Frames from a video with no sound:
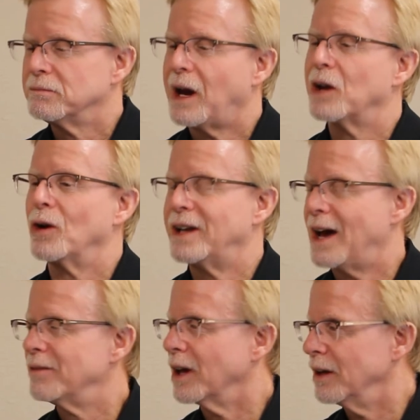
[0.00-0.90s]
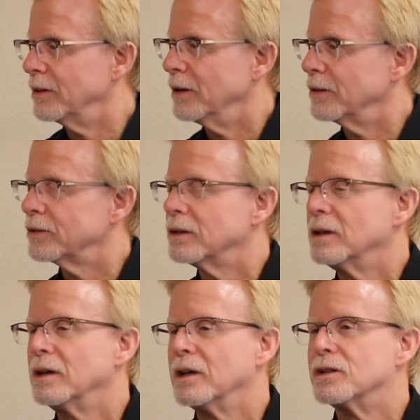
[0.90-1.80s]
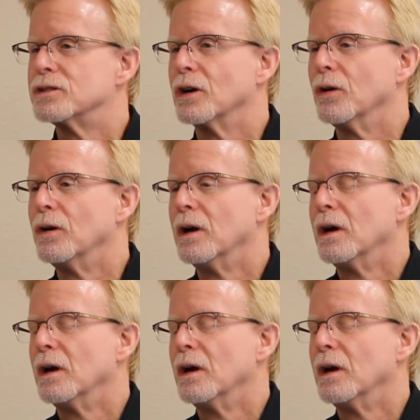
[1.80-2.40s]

I navigate this? And so